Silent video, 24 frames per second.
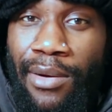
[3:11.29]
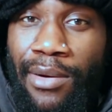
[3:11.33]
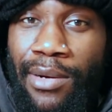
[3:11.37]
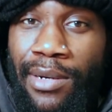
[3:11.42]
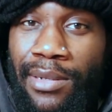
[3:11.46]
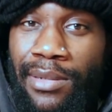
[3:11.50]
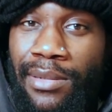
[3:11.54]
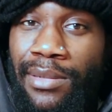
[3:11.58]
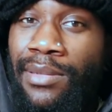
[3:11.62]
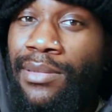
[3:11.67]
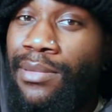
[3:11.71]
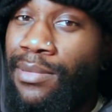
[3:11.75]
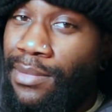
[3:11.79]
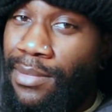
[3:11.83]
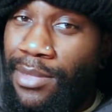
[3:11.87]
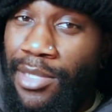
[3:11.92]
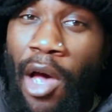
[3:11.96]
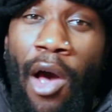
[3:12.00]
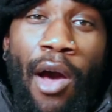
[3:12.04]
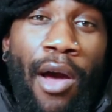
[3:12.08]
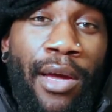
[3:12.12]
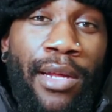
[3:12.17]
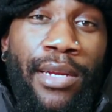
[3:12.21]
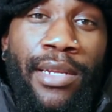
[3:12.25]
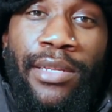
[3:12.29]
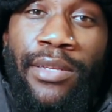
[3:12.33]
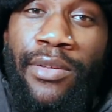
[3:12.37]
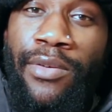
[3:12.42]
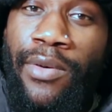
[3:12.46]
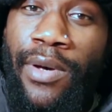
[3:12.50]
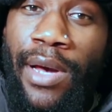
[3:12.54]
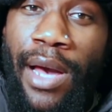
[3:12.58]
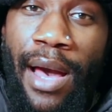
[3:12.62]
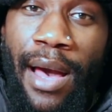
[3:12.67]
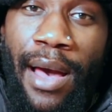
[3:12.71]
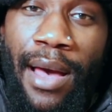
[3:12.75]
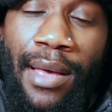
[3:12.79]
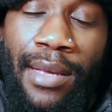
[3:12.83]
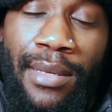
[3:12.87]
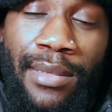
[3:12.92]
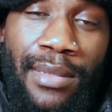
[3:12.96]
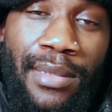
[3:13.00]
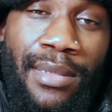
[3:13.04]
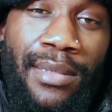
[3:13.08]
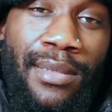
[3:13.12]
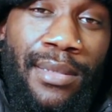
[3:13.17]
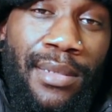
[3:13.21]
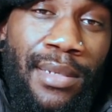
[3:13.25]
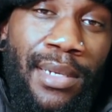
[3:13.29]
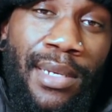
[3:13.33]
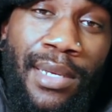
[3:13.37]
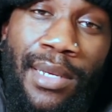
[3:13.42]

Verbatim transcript: or talking to you guys,